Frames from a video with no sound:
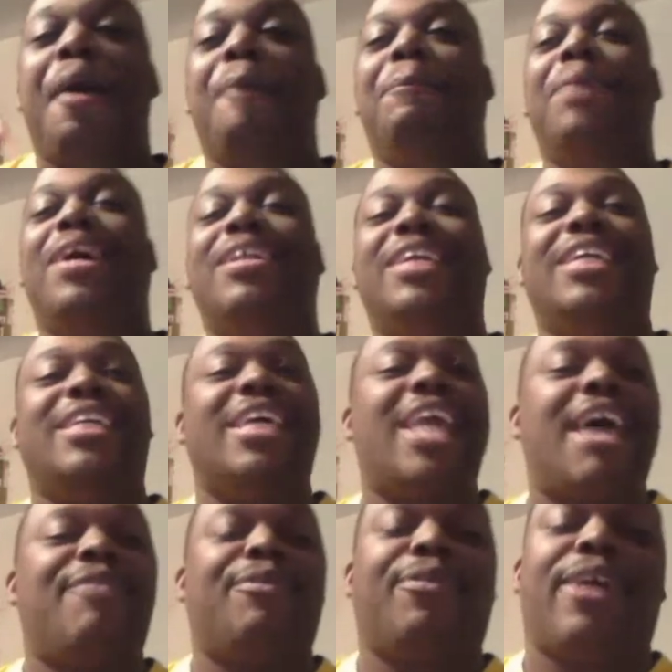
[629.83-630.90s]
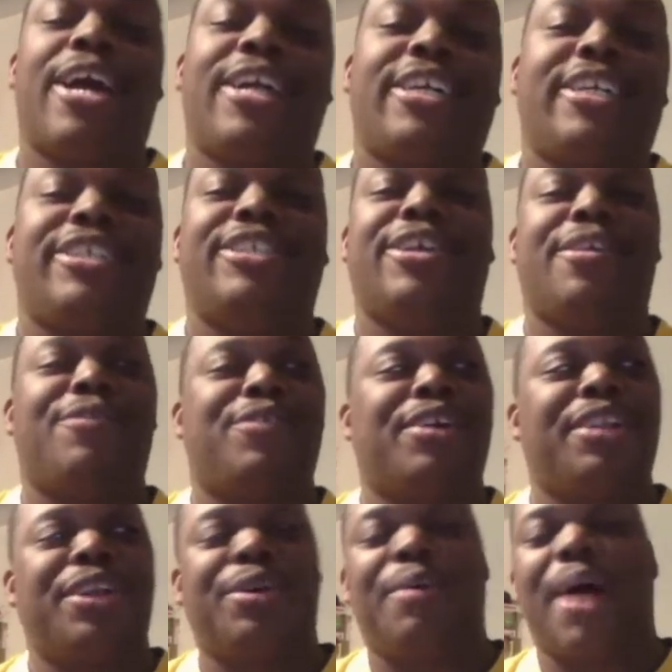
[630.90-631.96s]
But they did have a reality show for a
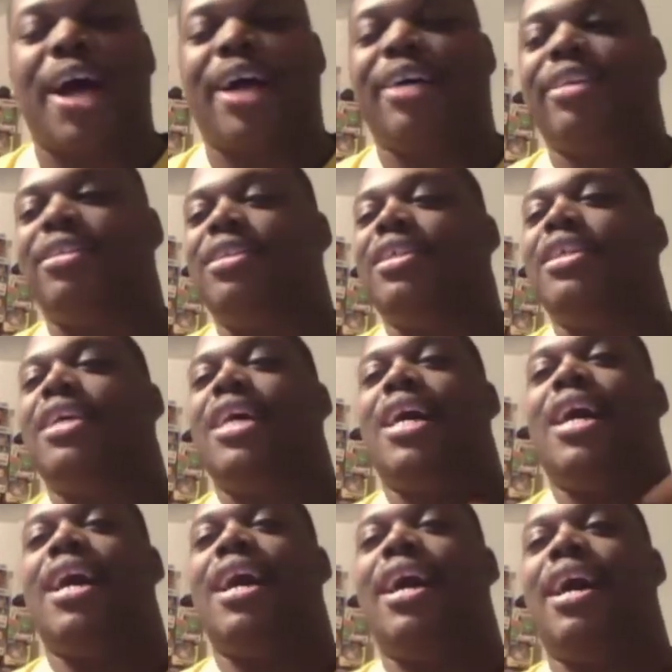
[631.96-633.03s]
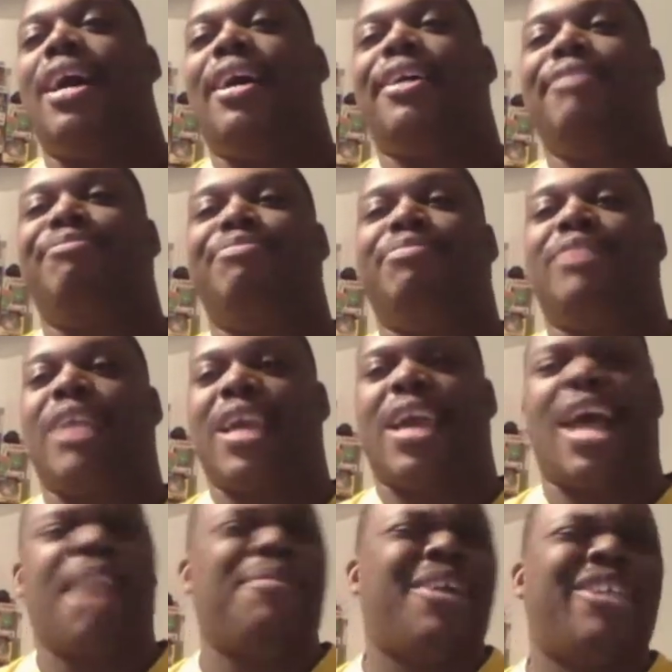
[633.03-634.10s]
little while. And
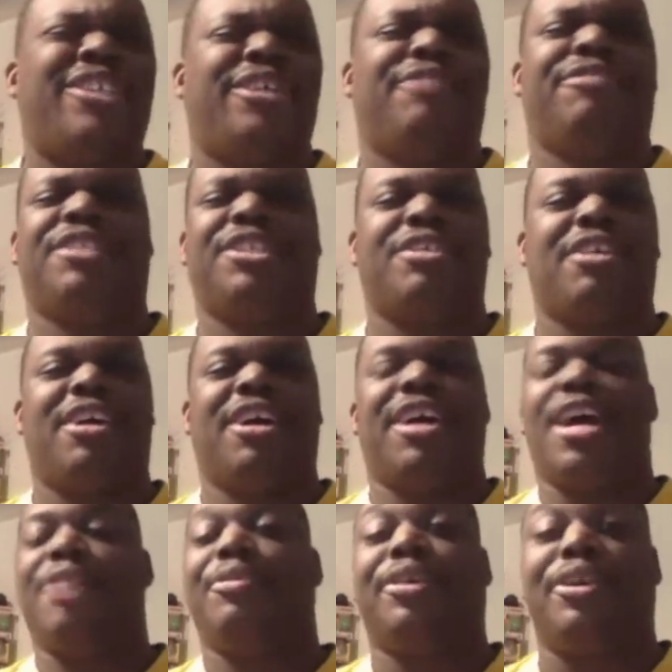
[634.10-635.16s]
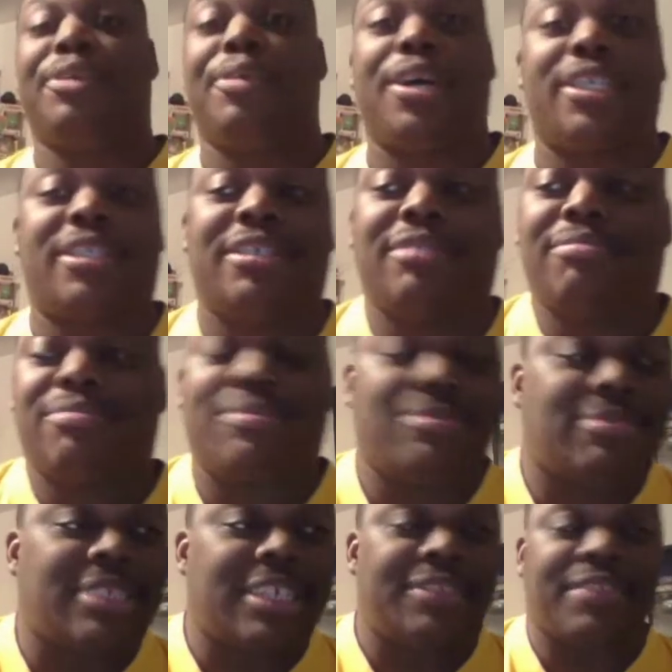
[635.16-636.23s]
I'm not sure if it's still on. I really don't watch
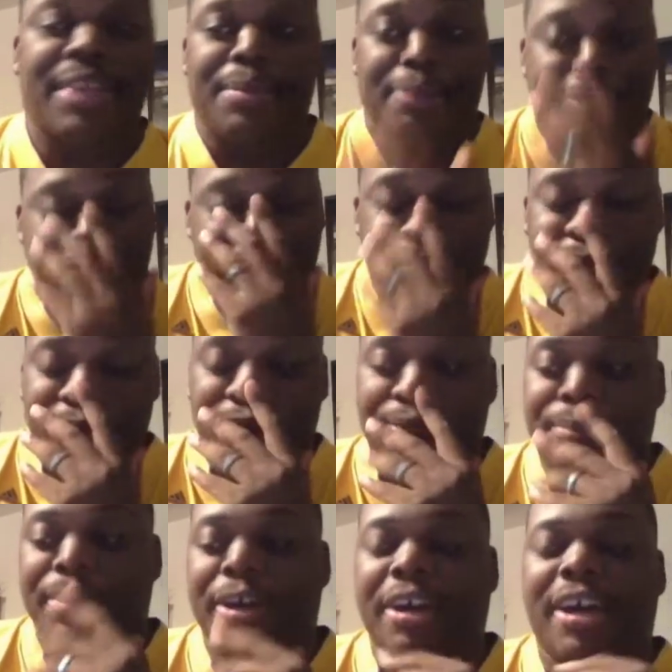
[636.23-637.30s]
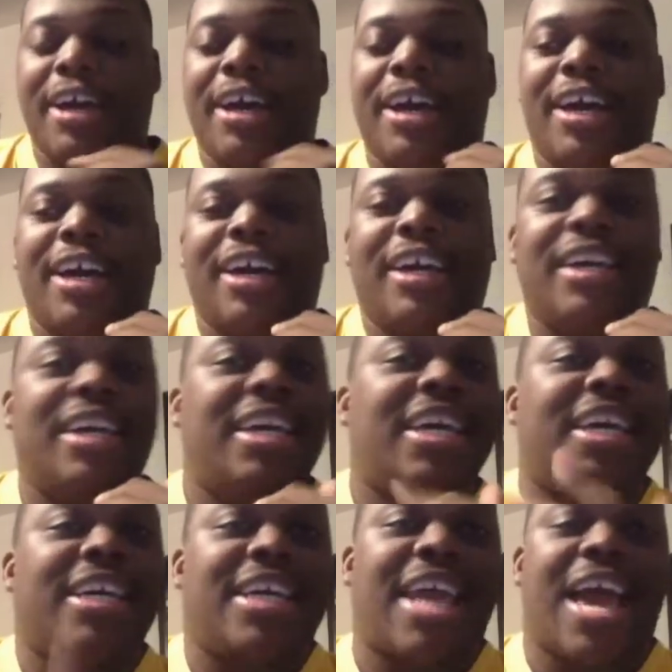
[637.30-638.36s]
TV that much anymore. But
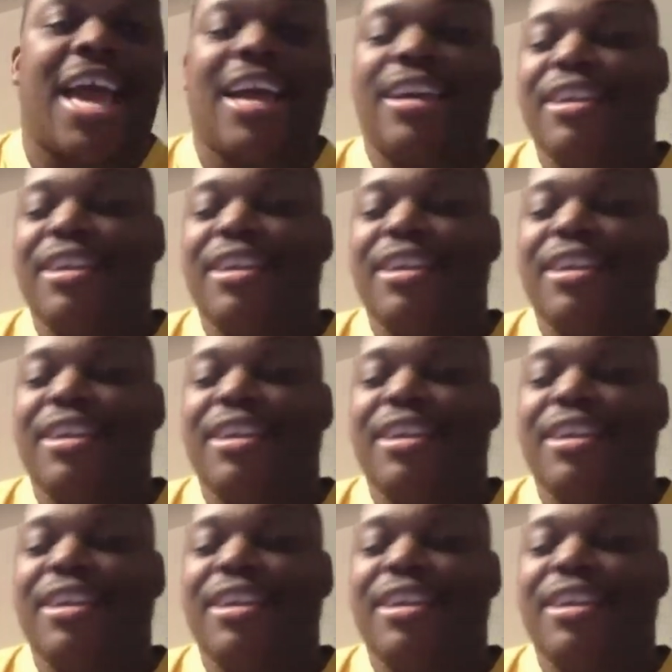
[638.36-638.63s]
yeah.